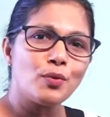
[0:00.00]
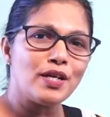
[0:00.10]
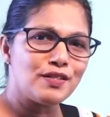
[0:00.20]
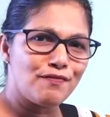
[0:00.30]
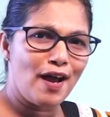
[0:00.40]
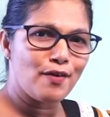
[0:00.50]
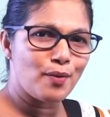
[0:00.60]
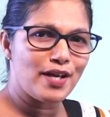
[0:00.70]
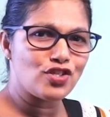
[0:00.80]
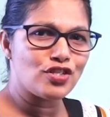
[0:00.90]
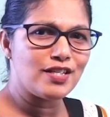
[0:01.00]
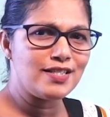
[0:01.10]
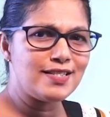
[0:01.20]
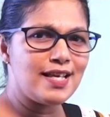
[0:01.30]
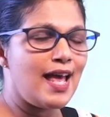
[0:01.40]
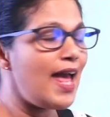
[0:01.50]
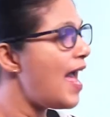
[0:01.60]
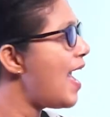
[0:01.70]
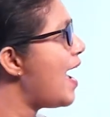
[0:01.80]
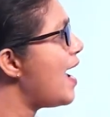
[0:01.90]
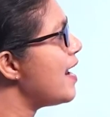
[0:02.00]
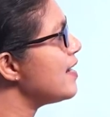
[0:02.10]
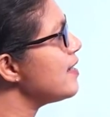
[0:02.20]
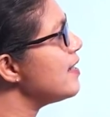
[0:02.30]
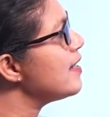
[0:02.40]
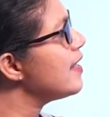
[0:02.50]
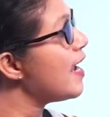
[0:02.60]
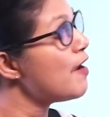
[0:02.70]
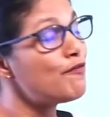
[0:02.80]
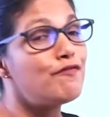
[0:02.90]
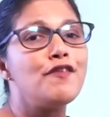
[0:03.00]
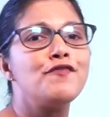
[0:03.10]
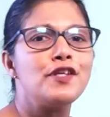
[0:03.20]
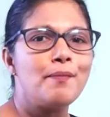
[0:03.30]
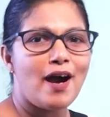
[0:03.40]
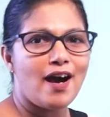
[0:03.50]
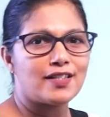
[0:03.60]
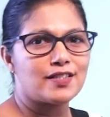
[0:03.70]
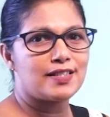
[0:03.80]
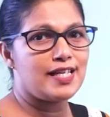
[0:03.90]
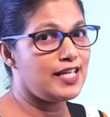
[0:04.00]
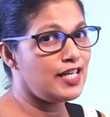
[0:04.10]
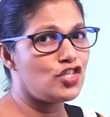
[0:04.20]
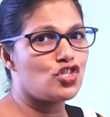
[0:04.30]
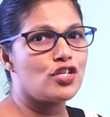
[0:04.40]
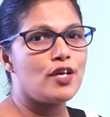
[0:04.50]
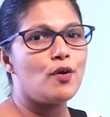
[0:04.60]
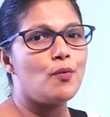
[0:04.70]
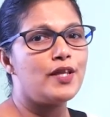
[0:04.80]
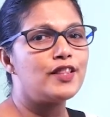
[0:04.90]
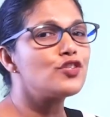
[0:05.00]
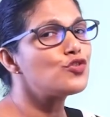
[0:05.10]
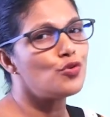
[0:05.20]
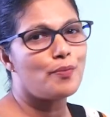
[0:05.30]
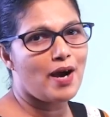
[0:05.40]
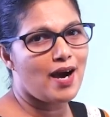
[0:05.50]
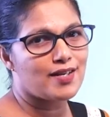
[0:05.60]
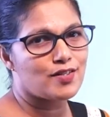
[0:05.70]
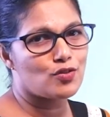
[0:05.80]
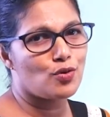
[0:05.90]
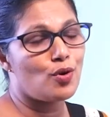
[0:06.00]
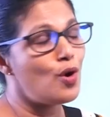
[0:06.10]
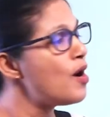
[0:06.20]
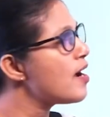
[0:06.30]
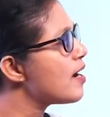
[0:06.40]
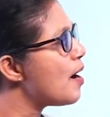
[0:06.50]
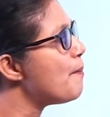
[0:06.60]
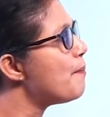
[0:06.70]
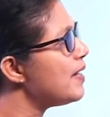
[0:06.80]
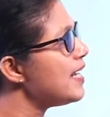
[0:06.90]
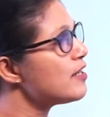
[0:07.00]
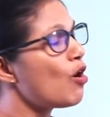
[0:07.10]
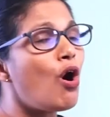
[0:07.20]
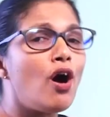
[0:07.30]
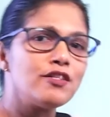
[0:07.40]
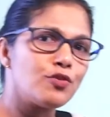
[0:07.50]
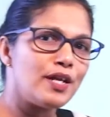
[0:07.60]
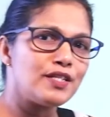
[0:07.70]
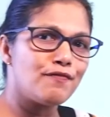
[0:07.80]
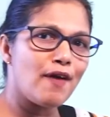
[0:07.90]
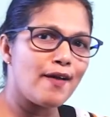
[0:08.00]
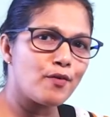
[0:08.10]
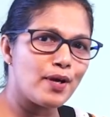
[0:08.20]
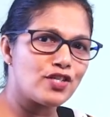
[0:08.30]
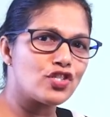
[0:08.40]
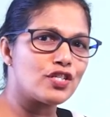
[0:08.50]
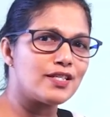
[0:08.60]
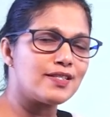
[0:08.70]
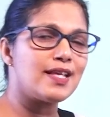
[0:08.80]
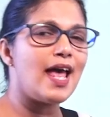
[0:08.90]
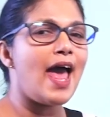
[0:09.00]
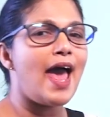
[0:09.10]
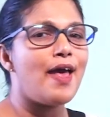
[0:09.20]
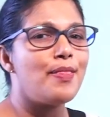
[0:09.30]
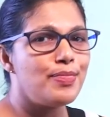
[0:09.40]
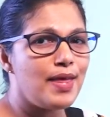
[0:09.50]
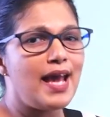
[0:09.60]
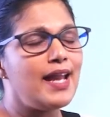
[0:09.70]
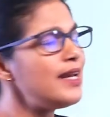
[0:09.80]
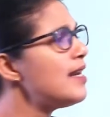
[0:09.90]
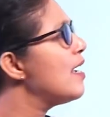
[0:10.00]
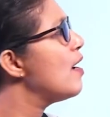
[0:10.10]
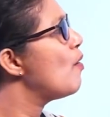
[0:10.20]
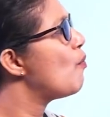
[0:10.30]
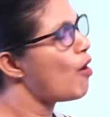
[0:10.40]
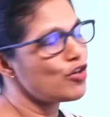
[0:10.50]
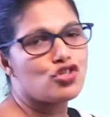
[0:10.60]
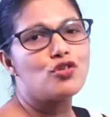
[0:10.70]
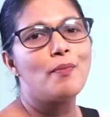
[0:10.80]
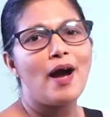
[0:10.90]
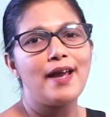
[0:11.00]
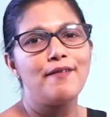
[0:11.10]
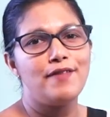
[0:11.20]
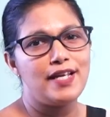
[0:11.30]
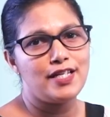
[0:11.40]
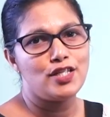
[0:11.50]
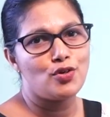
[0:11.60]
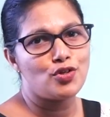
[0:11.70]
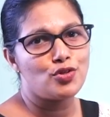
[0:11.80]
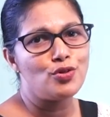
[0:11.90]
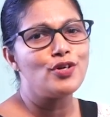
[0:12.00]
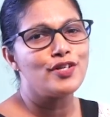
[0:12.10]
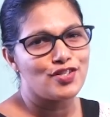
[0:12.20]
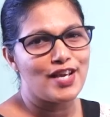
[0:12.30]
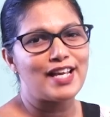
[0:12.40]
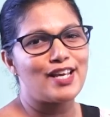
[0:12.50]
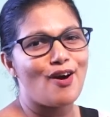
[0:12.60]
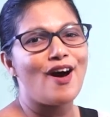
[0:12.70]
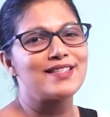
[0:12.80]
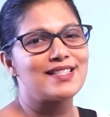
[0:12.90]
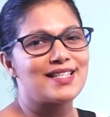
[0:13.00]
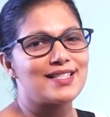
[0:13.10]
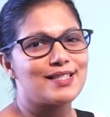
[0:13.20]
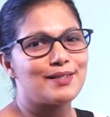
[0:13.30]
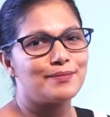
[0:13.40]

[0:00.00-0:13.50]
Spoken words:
25 questions and gave 50 marks each with 2 marks. So complete all 25 questions and then watch my video to check your answers.